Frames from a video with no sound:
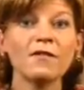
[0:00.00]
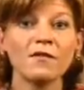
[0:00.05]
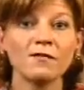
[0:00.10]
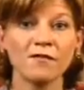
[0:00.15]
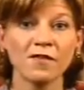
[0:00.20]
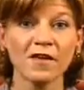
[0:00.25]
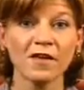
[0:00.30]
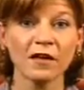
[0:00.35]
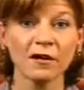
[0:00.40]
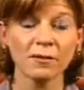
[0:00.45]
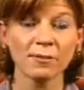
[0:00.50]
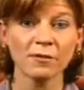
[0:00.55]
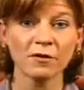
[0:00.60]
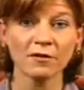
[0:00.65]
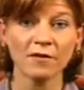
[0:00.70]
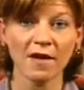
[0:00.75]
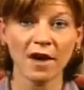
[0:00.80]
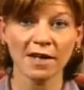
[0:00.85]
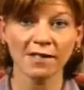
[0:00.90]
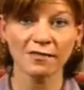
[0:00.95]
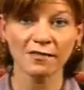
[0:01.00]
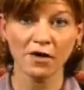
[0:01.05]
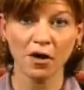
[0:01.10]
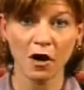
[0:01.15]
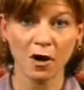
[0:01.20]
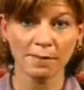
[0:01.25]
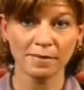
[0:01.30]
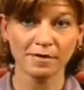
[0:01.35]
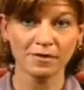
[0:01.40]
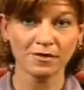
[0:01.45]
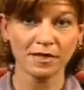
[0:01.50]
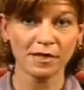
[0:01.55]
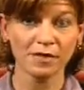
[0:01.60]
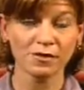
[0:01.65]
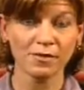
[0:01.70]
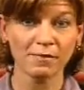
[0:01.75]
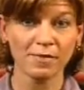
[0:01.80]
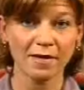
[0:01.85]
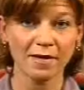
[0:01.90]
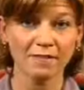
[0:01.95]
The FECA provides
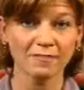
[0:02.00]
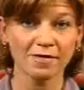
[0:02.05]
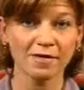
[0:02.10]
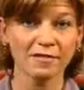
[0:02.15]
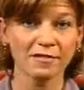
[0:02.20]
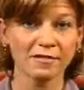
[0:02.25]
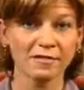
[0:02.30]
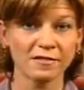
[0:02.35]
compensation benefits